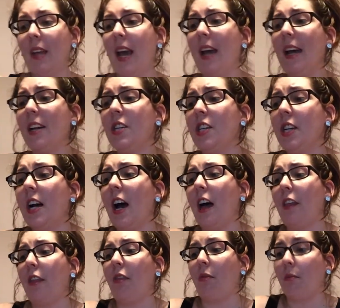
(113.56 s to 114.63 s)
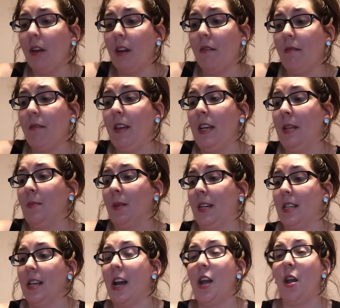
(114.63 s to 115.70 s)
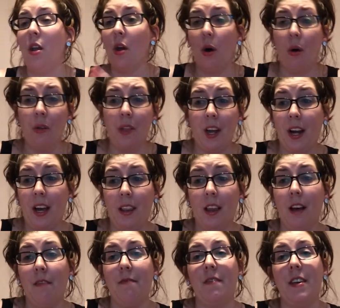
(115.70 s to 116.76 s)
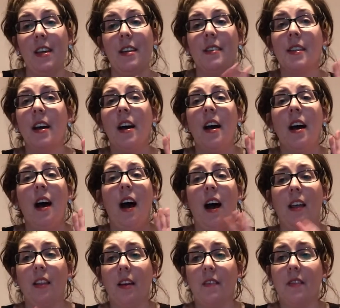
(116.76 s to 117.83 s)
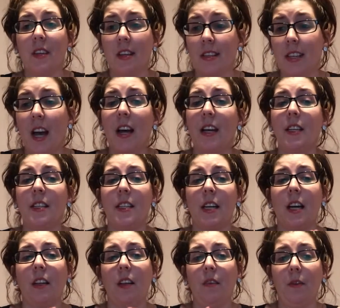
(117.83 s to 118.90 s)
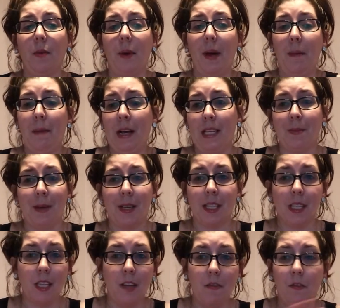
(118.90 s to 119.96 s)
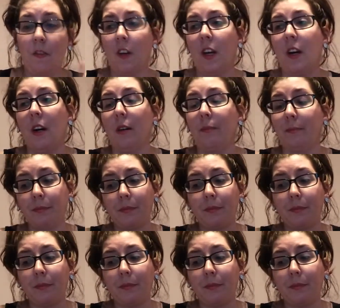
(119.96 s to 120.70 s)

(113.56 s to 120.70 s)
I actually got three of these because I know that I love these. I love the scent. I love the way it makes my skin feel.